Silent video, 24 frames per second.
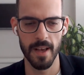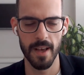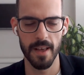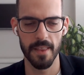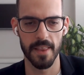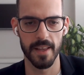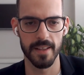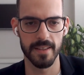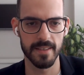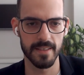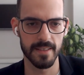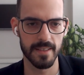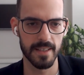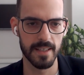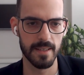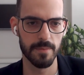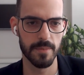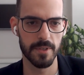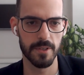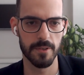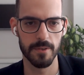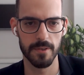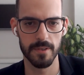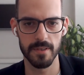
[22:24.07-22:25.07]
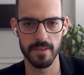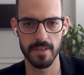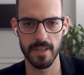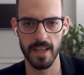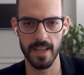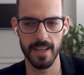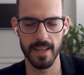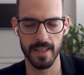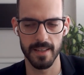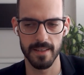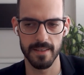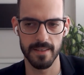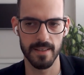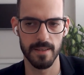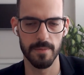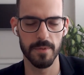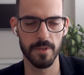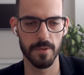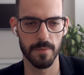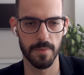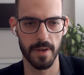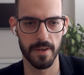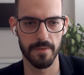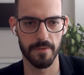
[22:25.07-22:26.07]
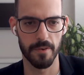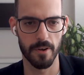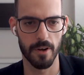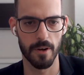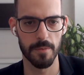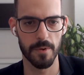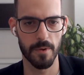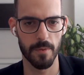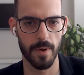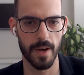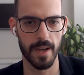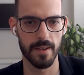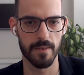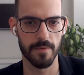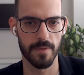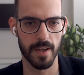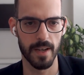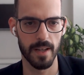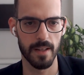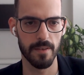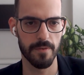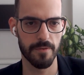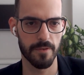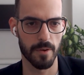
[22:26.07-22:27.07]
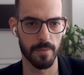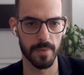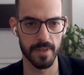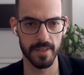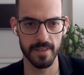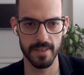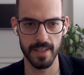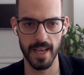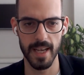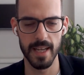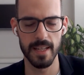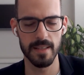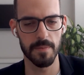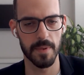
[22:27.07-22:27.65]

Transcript: that seem to stick and seem to perform quite well from a sales,